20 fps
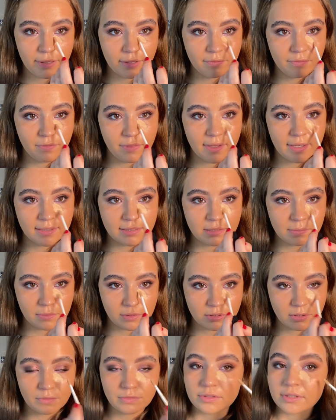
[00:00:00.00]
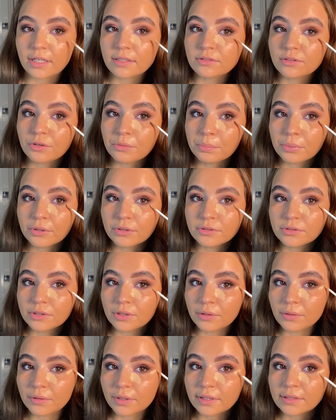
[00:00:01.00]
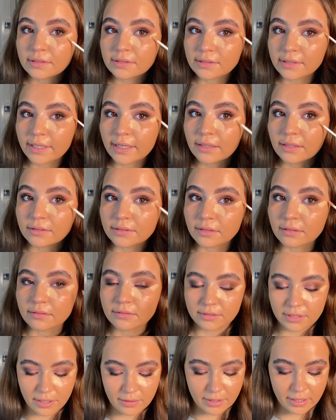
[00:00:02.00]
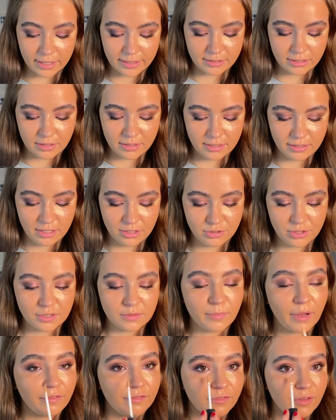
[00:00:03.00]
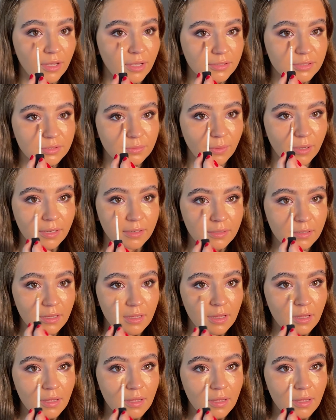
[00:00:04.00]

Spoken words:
of this, because obviously I do put 2 concealers on, don't I? So this is just my first one.